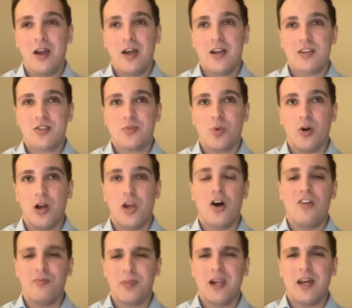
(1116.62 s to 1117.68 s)
That's what a
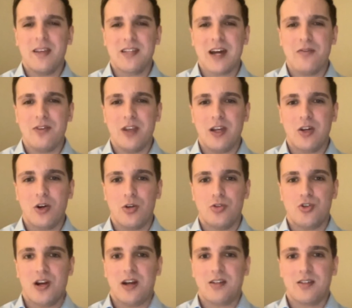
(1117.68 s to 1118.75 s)
lot of players have in their
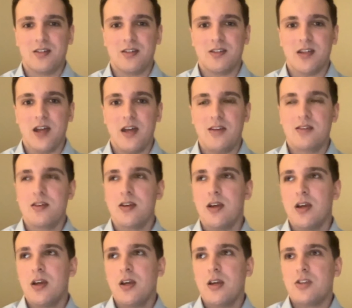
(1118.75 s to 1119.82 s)
contracts these days.
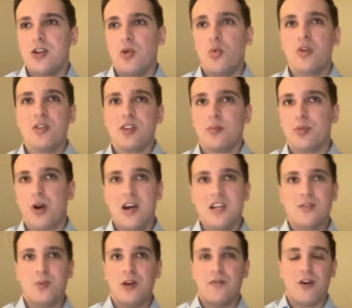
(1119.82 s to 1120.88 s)
So it wouldn't
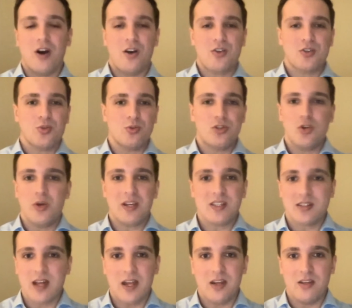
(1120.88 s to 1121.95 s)
surprise me if Arsenal do
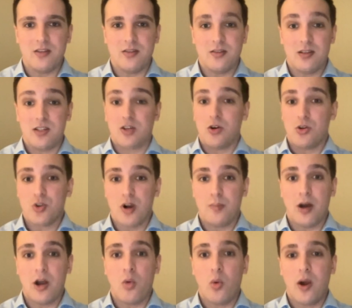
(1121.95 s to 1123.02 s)
extend his contract
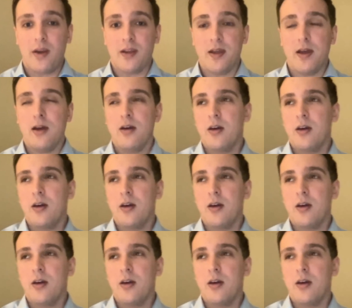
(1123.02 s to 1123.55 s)
by 1 year.